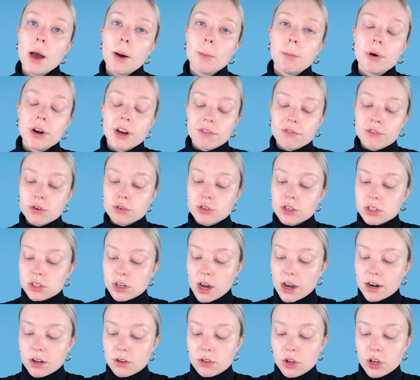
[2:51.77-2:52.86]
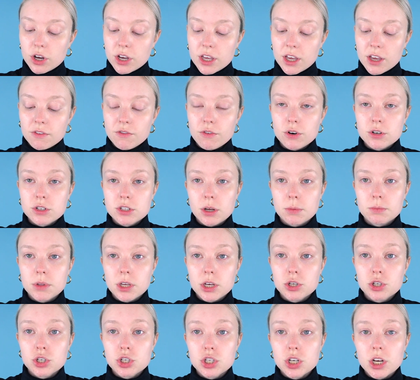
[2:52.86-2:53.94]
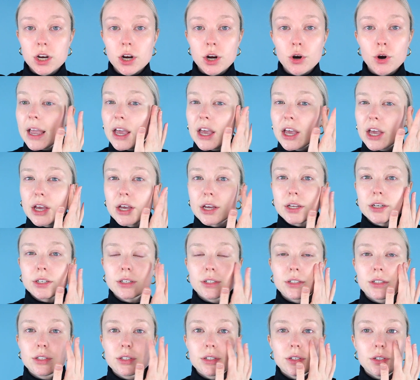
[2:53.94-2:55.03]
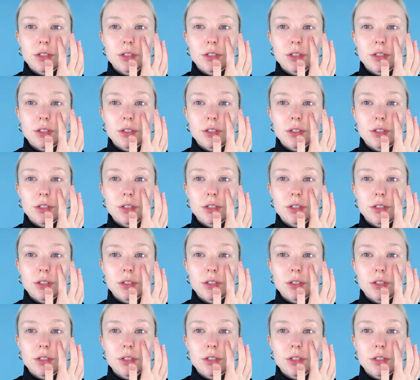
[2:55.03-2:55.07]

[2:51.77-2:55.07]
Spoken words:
But if you're just kind of looking for something sheer and